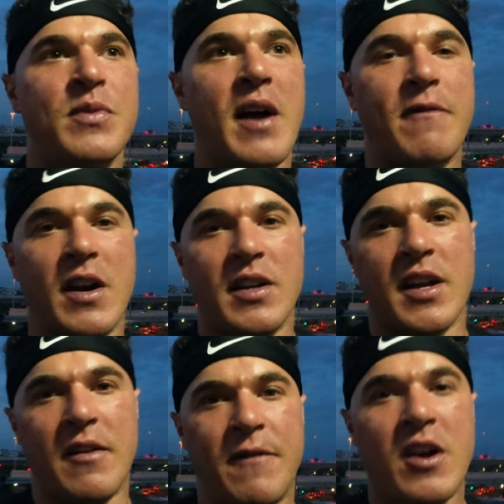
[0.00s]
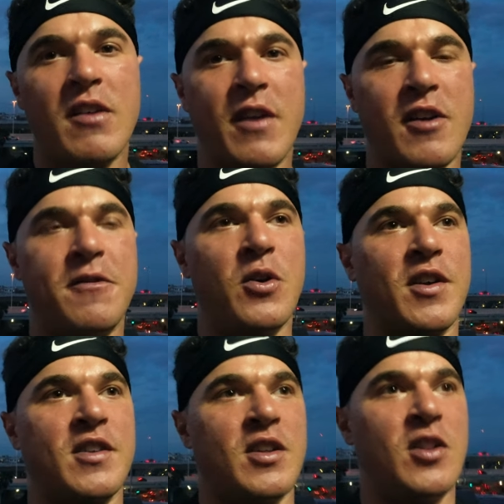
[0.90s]
I'm very, very, very
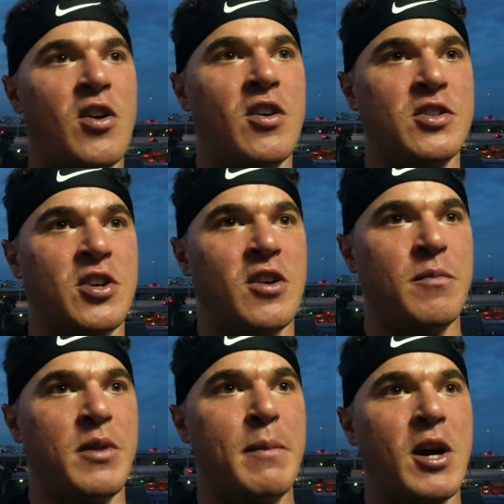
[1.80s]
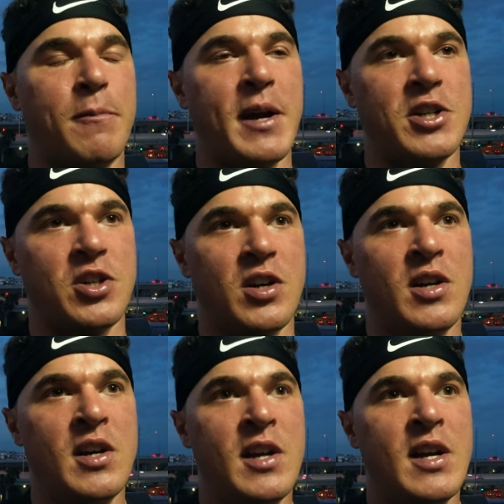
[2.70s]
focused on the long-term, the bigger picture.
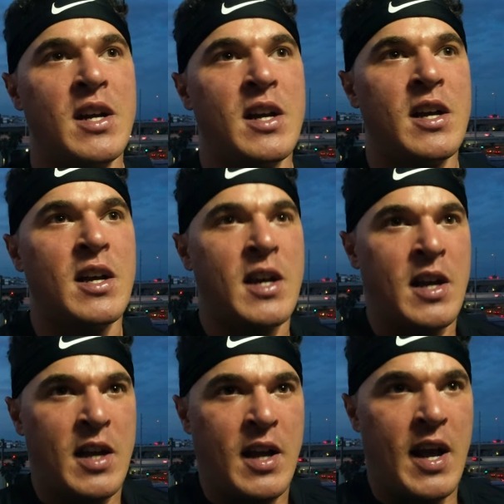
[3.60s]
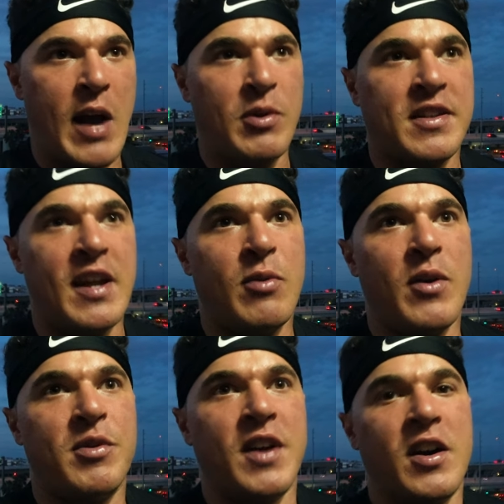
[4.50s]
And I would say when I
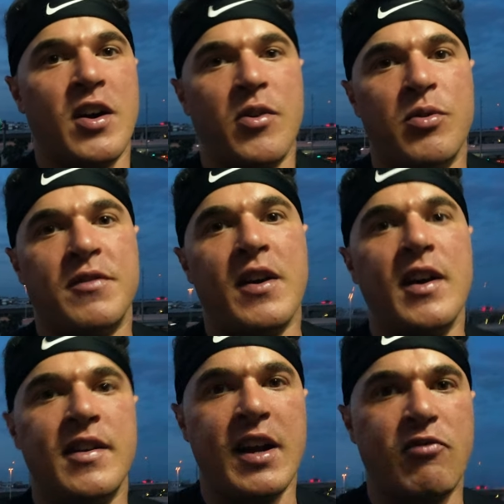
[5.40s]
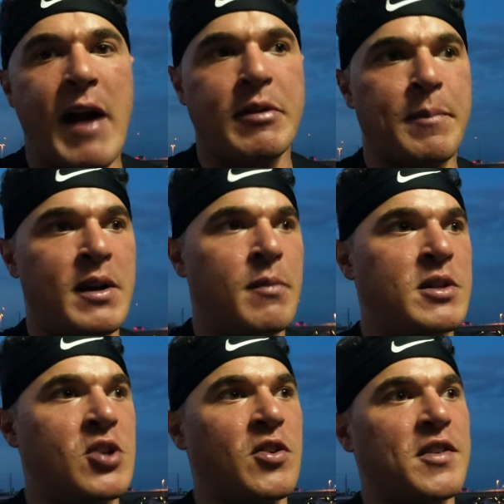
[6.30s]
was younger, it was very easy to get wrapped up in the
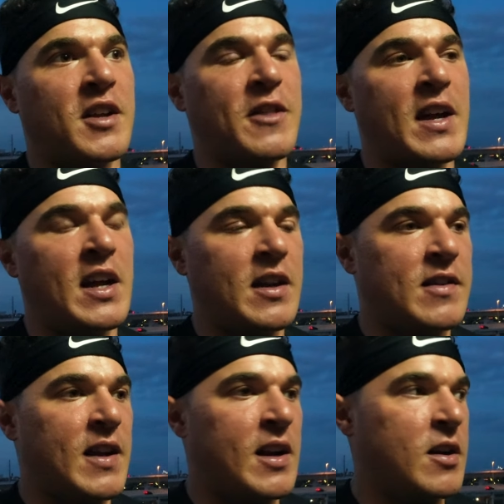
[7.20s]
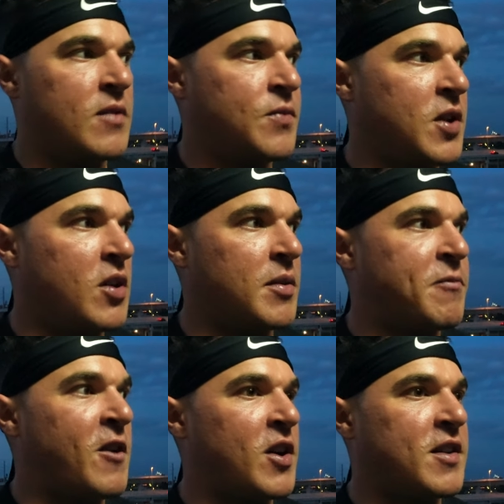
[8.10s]
materialistic things and, you know,
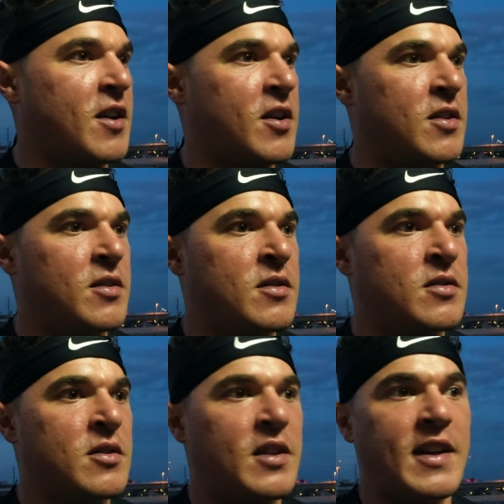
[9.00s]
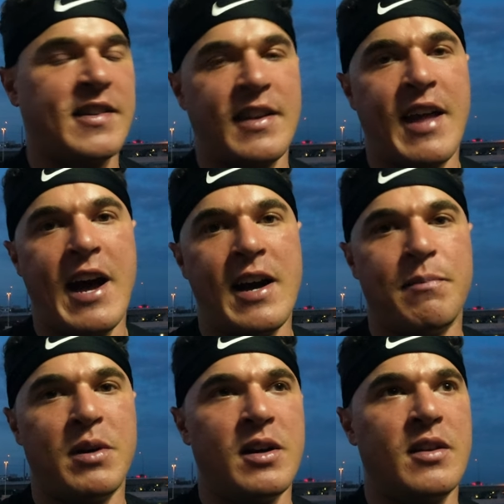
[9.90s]
focus on this and
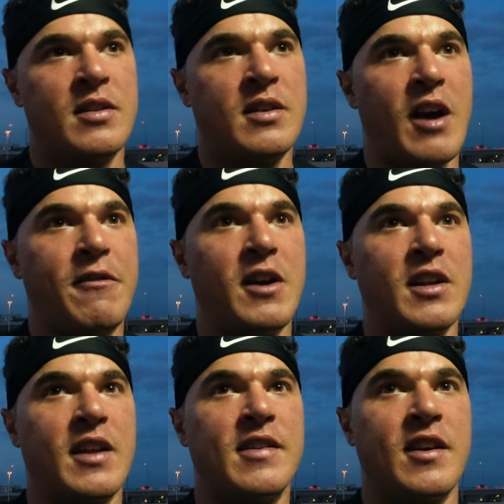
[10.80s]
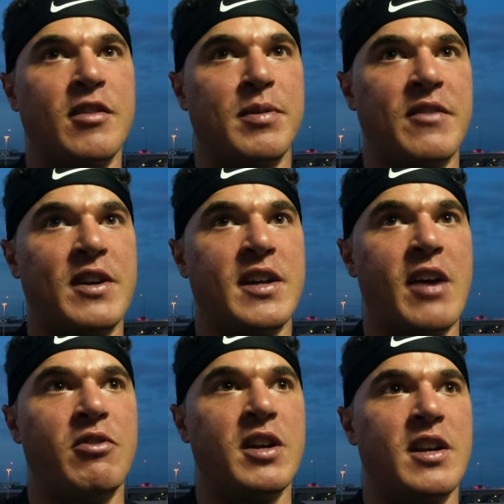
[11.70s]
that. But I feel like this year specifically,
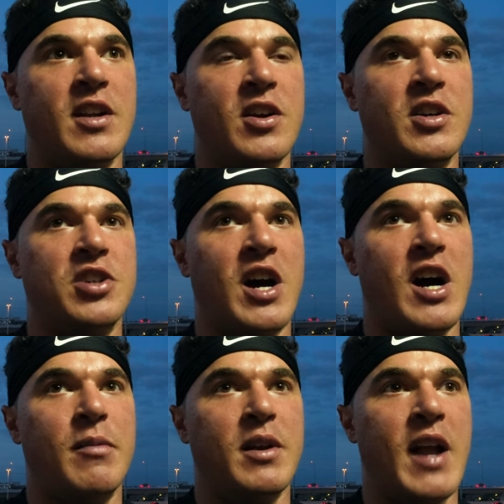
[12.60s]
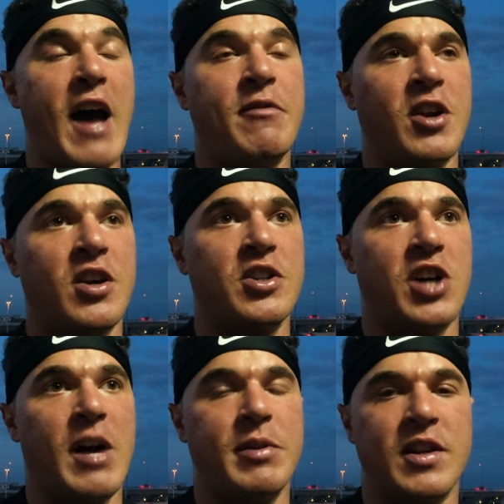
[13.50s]
I really did a good job and have done a good
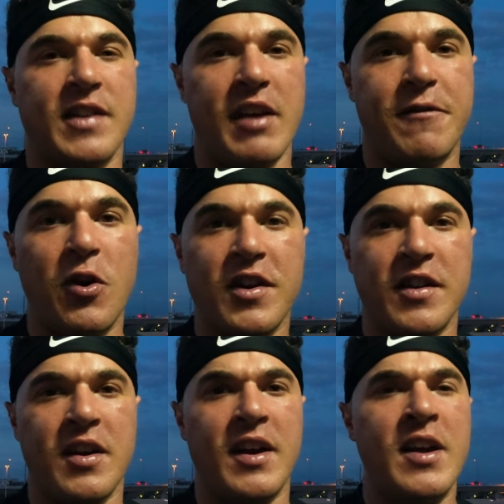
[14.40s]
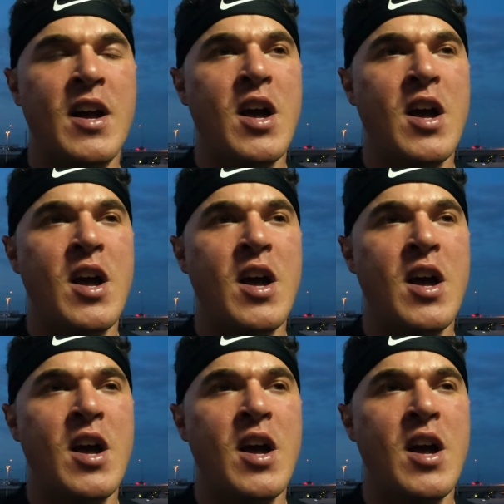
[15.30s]
job of just like focusing